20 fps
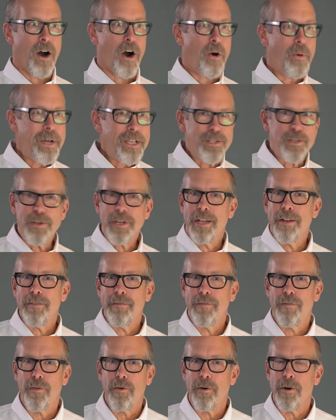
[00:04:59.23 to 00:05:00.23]
always looking
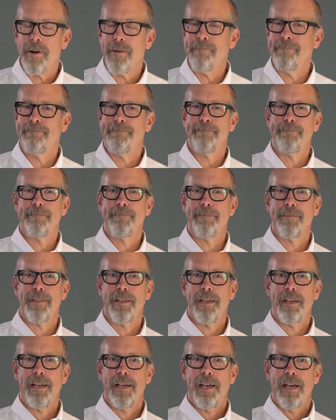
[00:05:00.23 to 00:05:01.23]
for
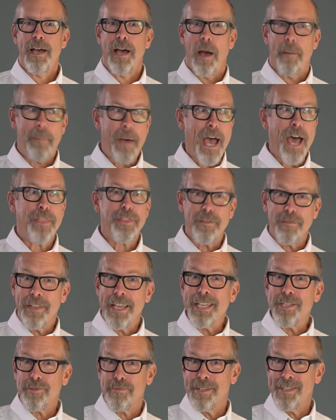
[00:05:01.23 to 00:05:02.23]
a path of least